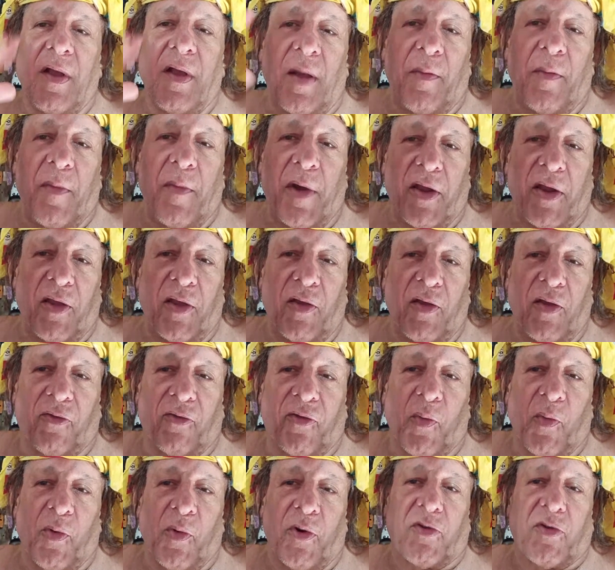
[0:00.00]
I'm going to use
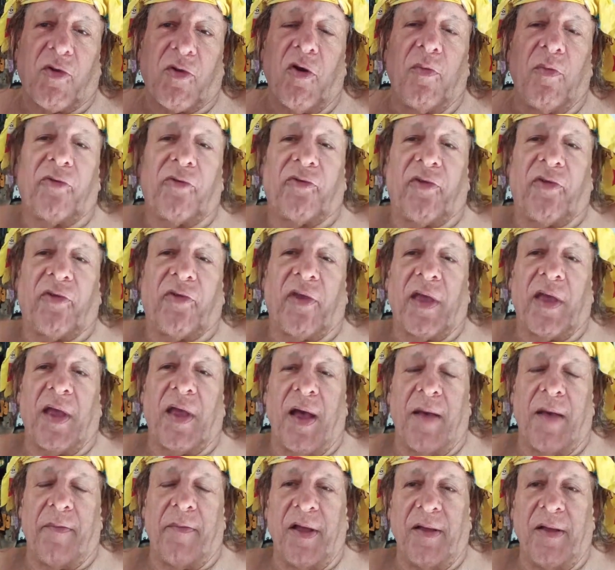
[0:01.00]
the word
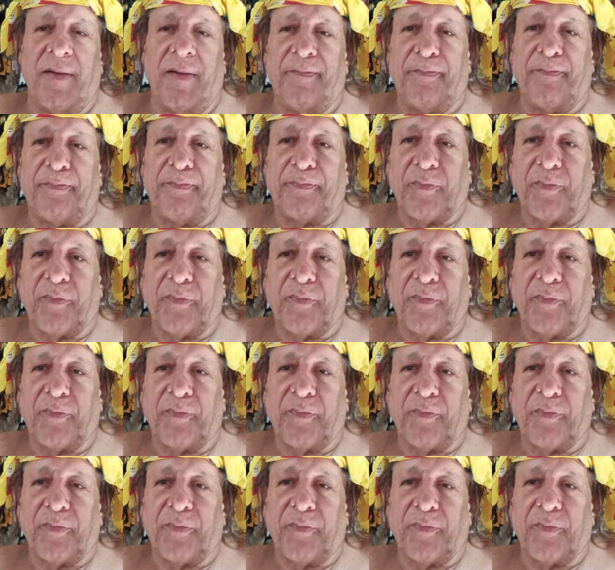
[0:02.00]
komasikiyama.